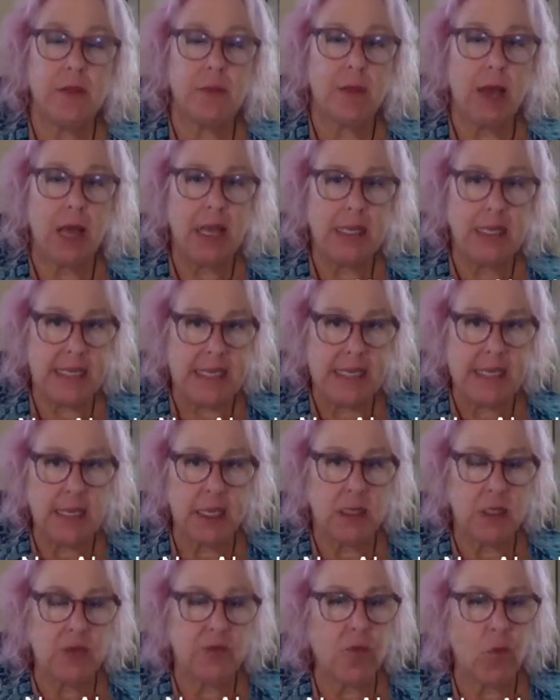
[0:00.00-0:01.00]

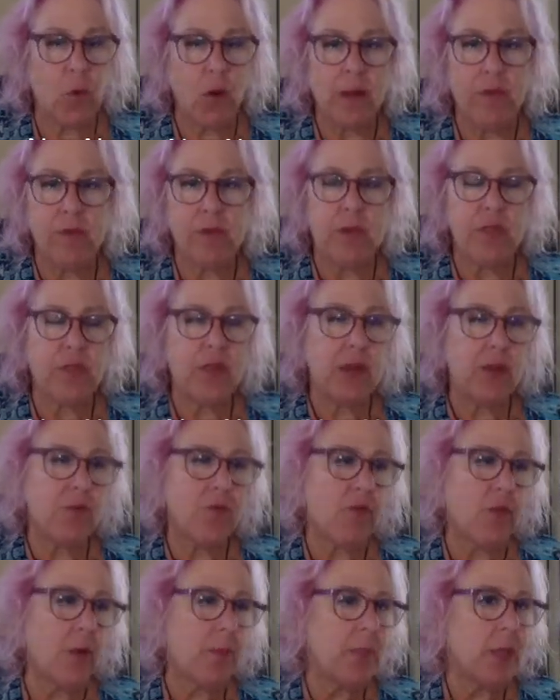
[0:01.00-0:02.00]
ideas for everything
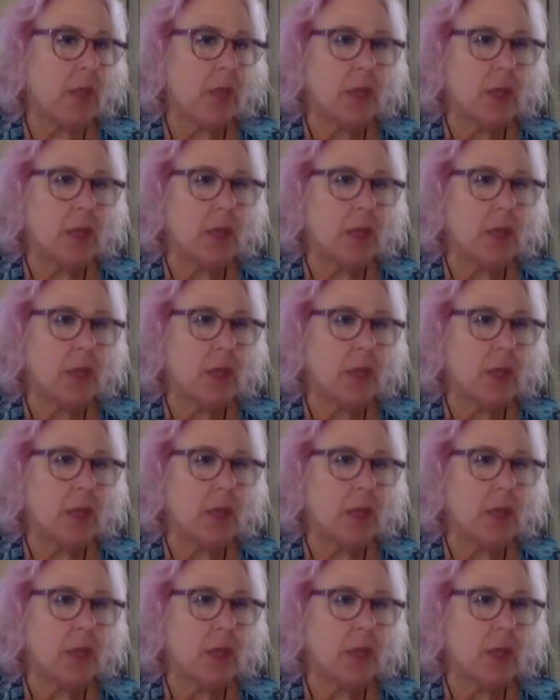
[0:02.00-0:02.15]
from